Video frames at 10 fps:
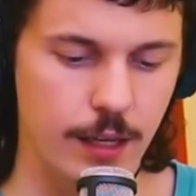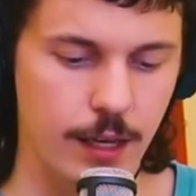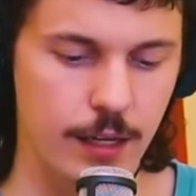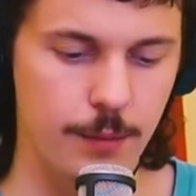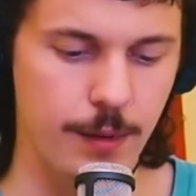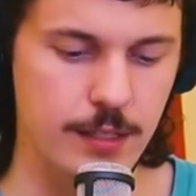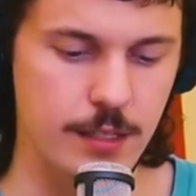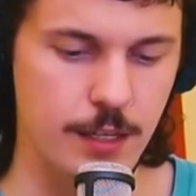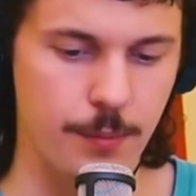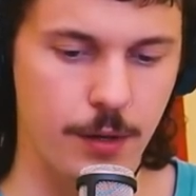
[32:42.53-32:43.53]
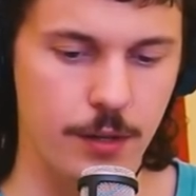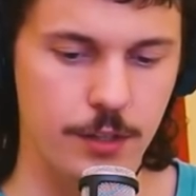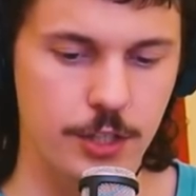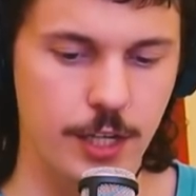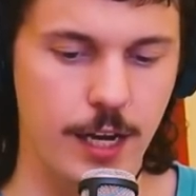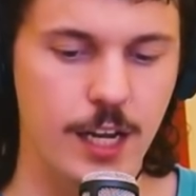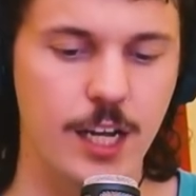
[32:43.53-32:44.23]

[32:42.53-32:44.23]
And he messes up all the shit.